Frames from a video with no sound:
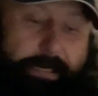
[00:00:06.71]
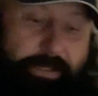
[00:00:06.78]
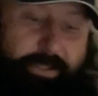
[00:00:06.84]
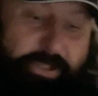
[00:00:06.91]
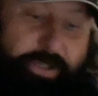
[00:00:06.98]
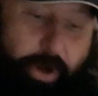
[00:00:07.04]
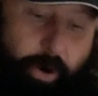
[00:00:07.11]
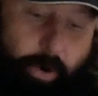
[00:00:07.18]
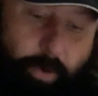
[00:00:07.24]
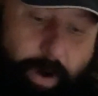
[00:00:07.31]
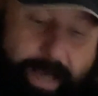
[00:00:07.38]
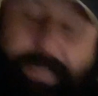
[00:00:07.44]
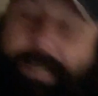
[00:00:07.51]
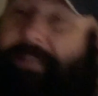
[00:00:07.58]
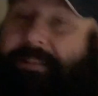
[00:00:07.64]
So,
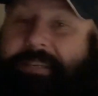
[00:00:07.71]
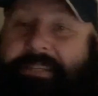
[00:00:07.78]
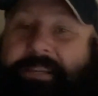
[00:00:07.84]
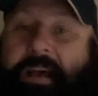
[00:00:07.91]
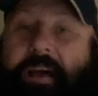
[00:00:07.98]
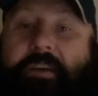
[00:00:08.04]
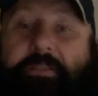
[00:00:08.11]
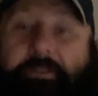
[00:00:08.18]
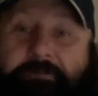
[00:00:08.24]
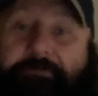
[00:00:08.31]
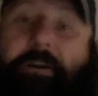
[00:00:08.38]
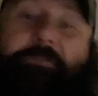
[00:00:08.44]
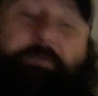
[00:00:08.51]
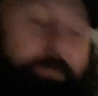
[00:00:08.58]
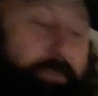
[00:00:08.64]
uh, get this. The
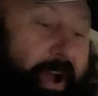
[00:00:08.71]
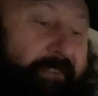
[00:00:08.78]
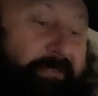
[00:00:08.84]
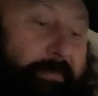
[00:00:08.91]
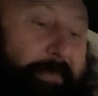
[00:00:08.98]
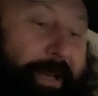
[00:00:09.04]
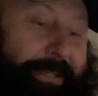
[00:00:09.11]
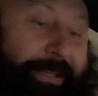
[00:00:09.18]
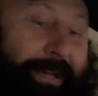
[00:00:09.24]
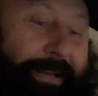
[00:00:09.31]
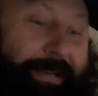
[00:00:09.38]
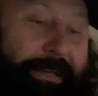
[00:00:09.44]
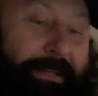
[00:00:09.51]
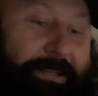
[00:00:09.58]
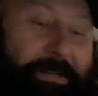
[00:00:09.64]
federal government
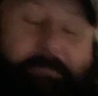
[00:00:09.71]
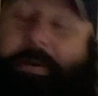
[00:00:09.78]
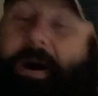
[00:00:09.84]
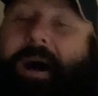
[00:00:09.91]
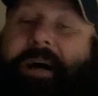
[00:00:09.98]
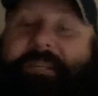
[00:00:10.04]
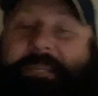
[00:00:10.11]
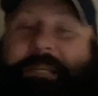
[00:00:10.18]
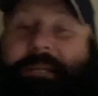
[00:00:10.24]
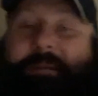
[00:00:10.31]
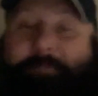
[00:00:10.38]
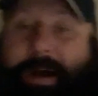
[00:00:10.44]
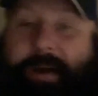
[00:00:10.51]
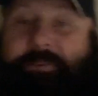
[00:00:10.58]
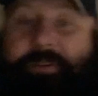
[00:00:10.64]
deposited
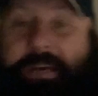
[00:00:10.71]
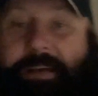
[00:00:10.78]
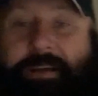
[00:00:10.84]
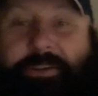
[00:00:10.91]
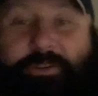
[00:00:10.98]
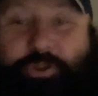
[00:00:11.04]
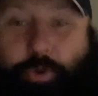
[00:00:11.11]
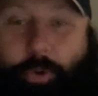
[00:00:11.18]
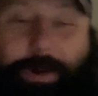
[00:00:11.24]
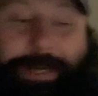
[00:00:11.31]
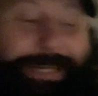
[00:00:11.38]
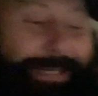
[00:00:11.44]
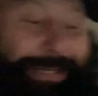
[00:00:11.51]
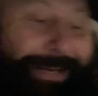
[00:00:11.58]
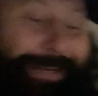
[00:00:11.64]
about
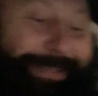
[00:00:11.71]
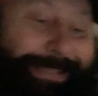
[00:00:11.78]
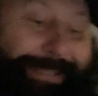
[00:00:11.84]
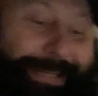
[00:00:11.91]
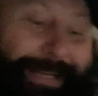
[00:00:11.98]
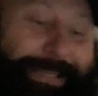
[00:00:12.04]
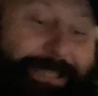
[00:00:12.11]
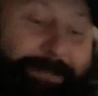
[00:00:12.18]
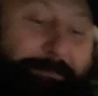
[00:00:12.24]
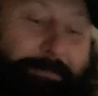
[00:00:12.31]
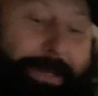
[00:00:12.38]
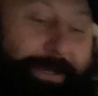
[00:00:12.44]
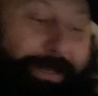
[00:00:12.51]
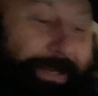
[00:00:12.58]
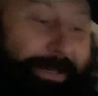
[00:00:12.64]
twenty-six
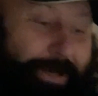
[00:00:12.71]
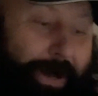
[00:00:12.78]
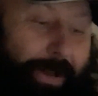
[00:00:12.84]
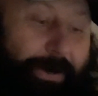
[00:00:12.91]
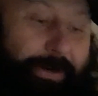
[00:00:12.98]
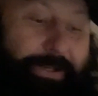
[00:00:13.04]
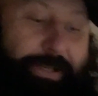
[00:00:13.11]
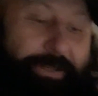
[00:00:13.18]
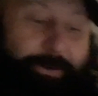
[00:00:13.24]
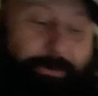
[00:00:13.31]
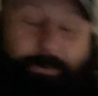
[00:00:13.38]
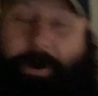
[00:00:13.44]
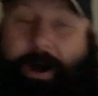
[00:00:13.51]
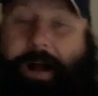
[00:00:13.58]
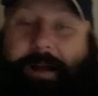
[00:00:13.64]
million dollars into
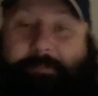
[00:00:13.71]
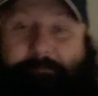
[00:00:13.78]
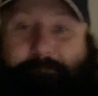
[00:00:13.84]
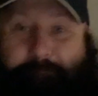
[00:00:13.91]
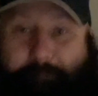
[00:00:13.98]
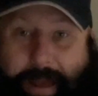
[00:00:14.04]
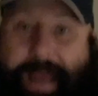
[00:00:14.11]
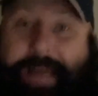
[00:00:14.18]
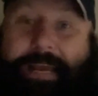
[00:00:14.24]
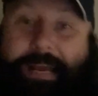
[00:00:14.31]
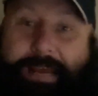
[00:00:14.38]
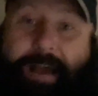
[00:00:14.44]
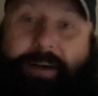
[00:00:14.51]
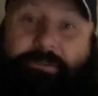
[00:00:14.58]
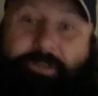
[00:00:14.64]
wrong bank
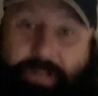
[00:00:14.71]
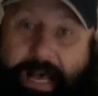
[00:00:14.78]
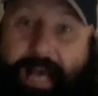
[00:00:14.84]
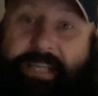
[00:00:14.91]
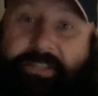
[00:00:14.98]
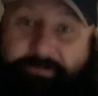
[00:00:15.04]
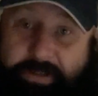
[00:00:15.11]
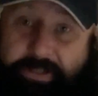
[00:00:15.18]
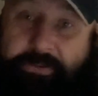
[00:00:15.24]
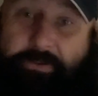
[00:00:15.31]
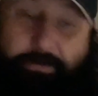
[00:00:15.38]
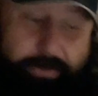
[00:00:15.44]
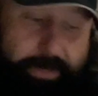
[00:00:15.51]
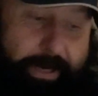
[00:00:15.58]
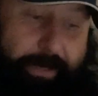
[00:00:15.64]
accounts last
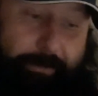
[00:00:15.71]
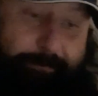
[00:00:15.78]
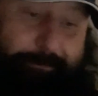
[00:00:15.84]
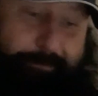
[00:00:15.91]
fiscal year.